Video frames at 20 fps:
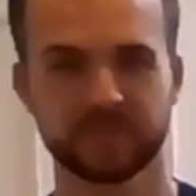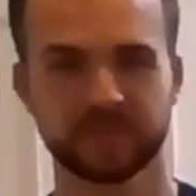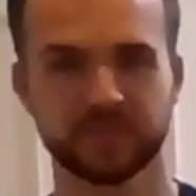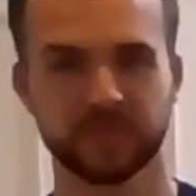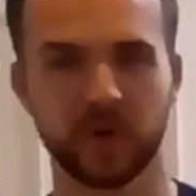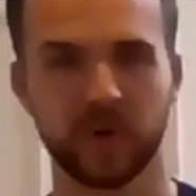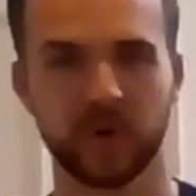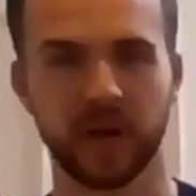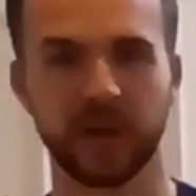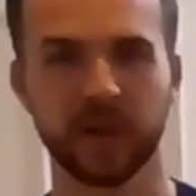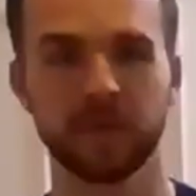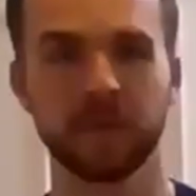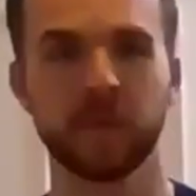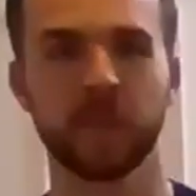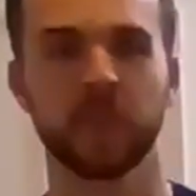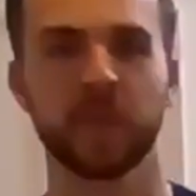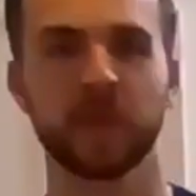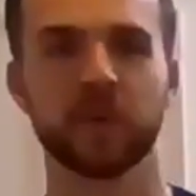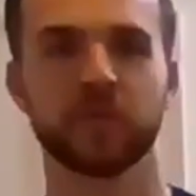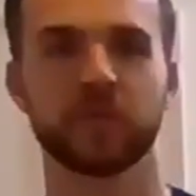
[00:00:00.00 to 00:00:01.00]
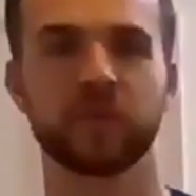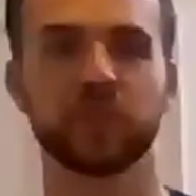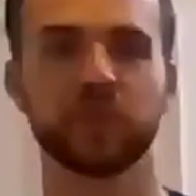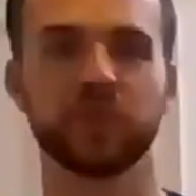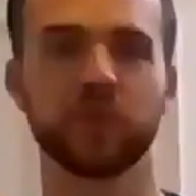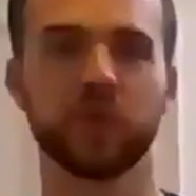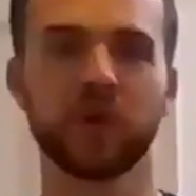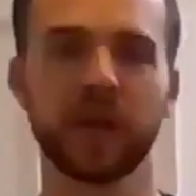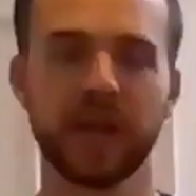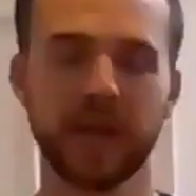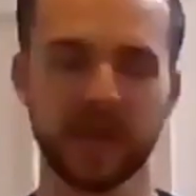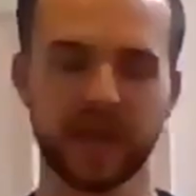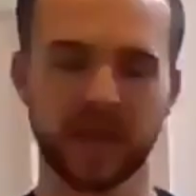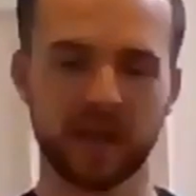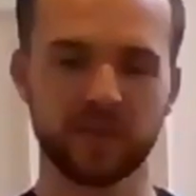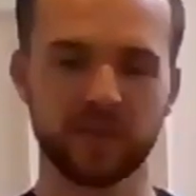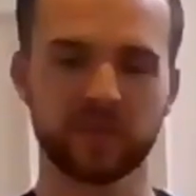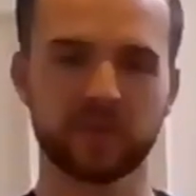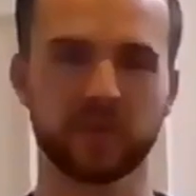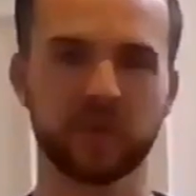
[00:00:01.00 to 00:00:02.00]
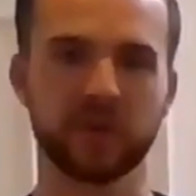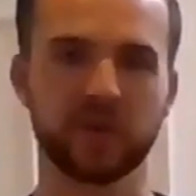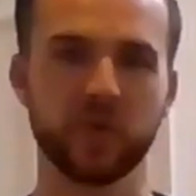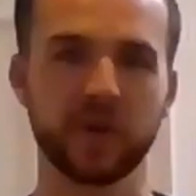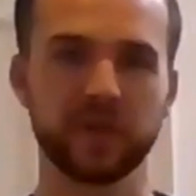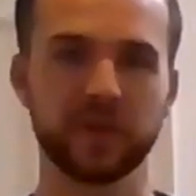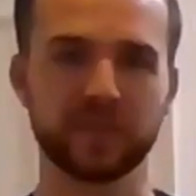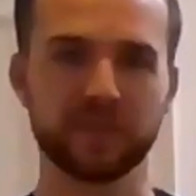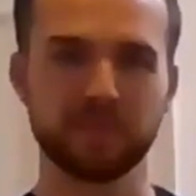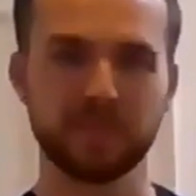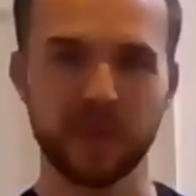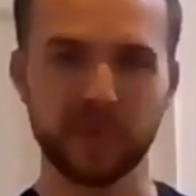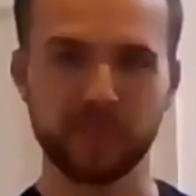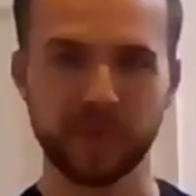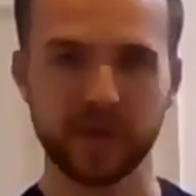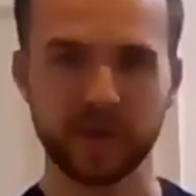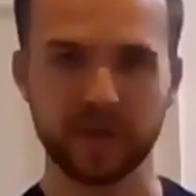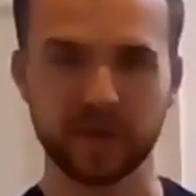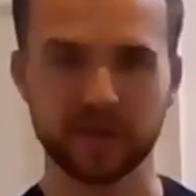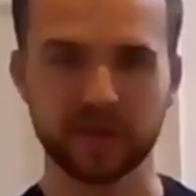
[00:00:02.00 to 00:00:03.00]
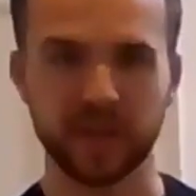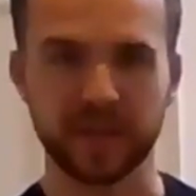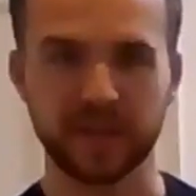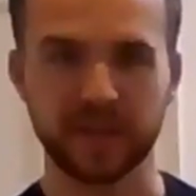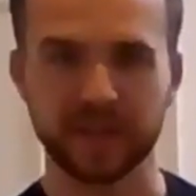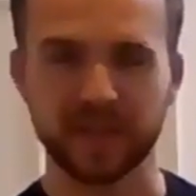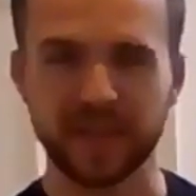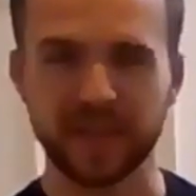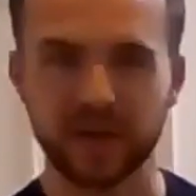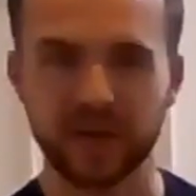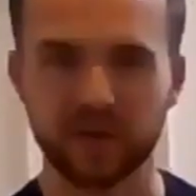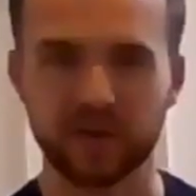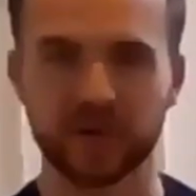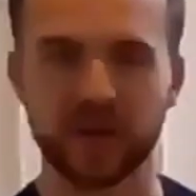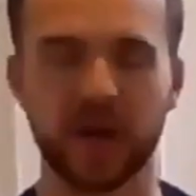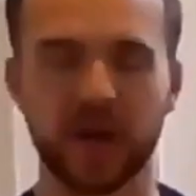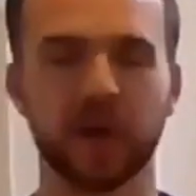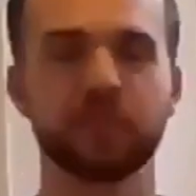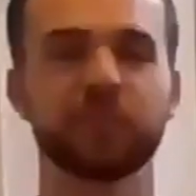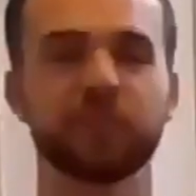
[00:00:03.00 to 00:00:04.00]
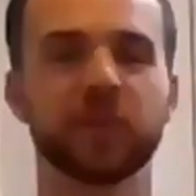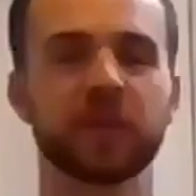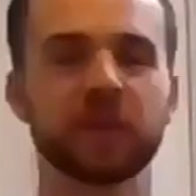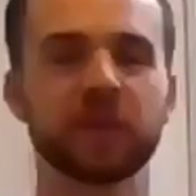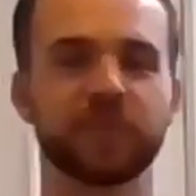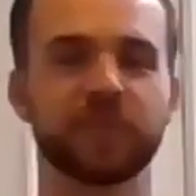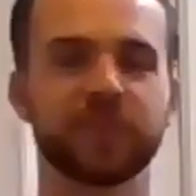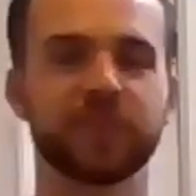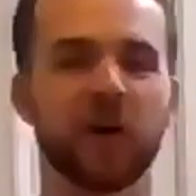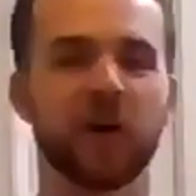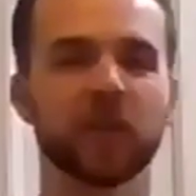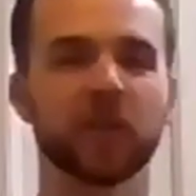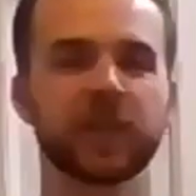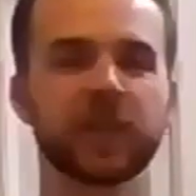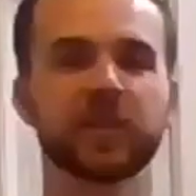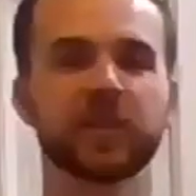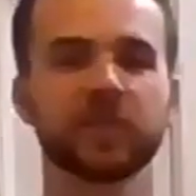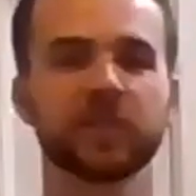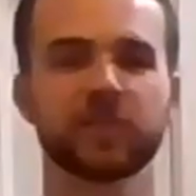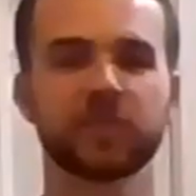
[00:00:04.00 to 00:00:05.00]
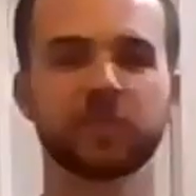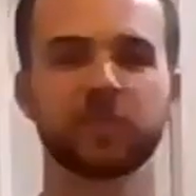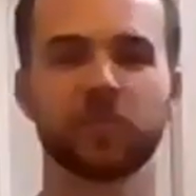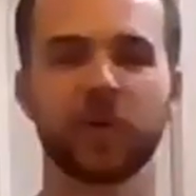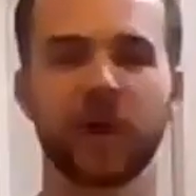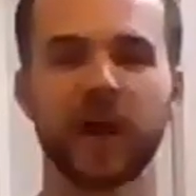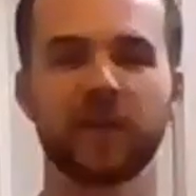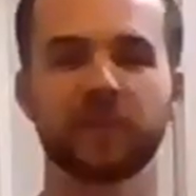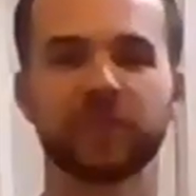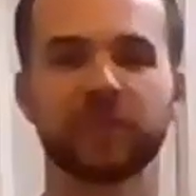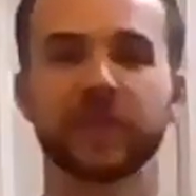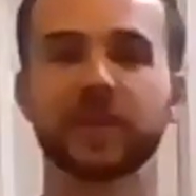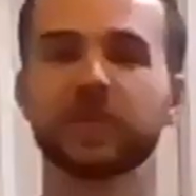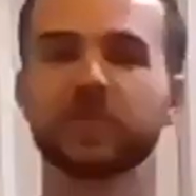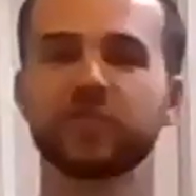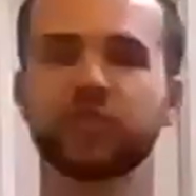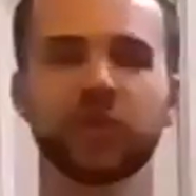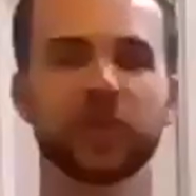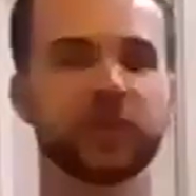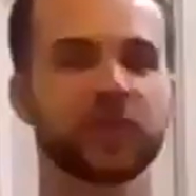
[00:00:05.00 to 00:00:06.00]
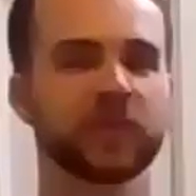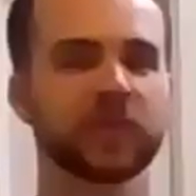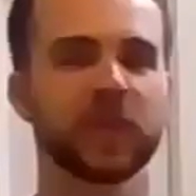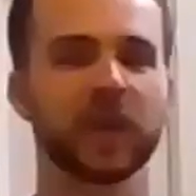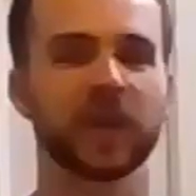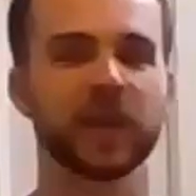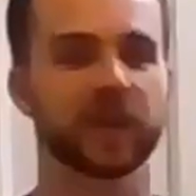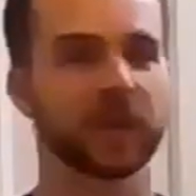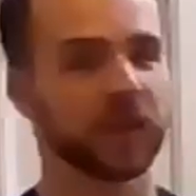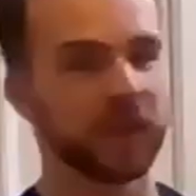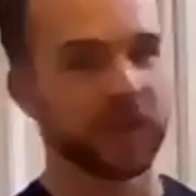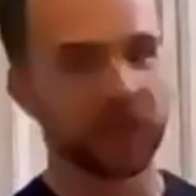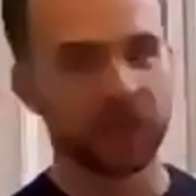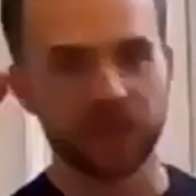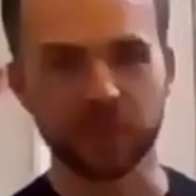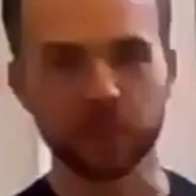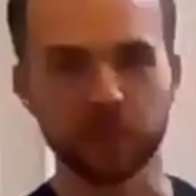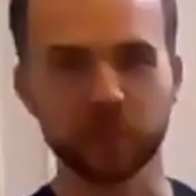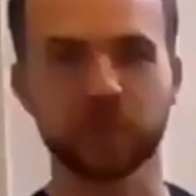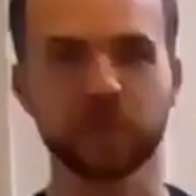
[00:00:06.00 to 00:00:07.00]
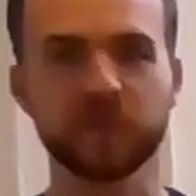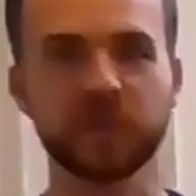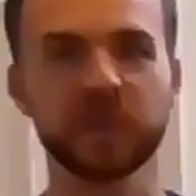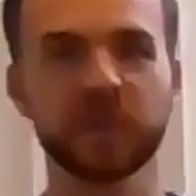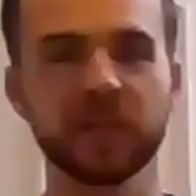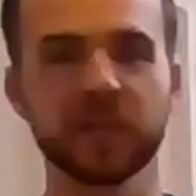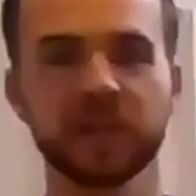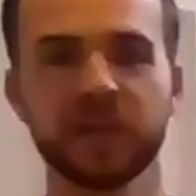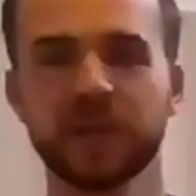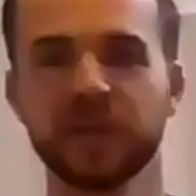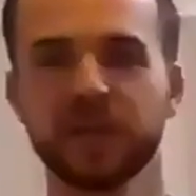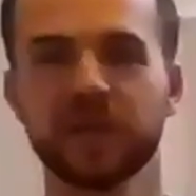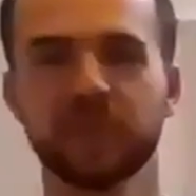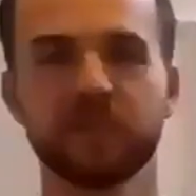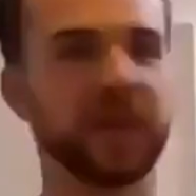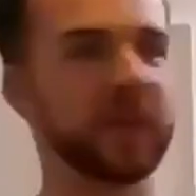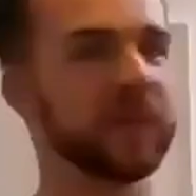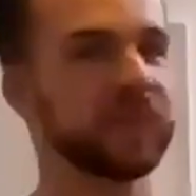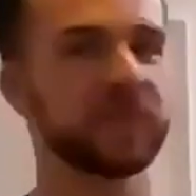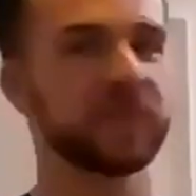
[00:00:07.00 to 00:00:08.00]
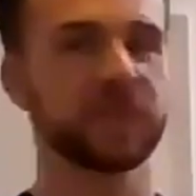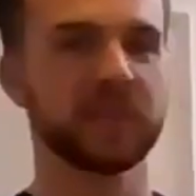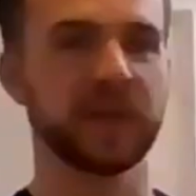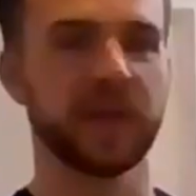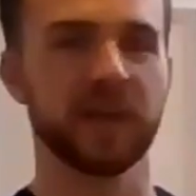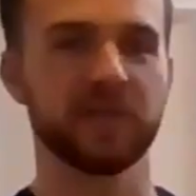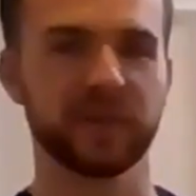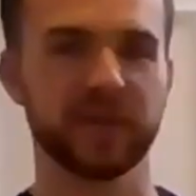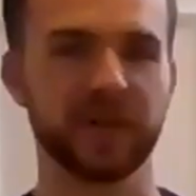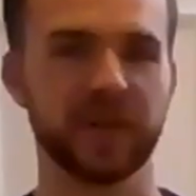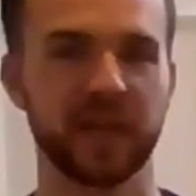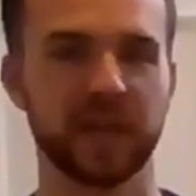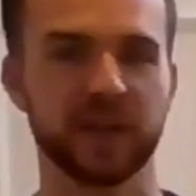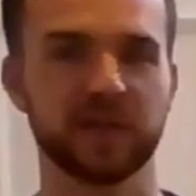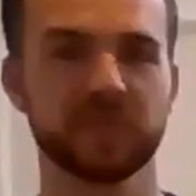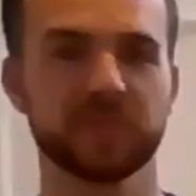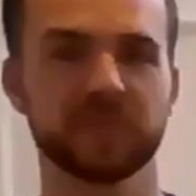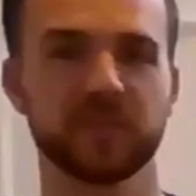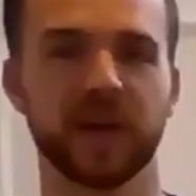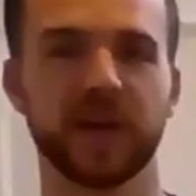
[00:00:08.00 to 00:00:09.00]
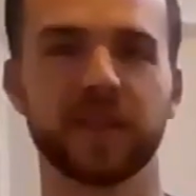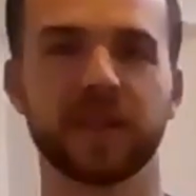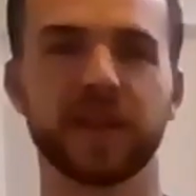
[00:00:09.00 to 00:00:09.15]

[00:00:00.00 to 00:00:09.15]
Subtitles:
Okay. So your hands are going to mimic like they're an object falling from gravity, just like you see basically every day, right?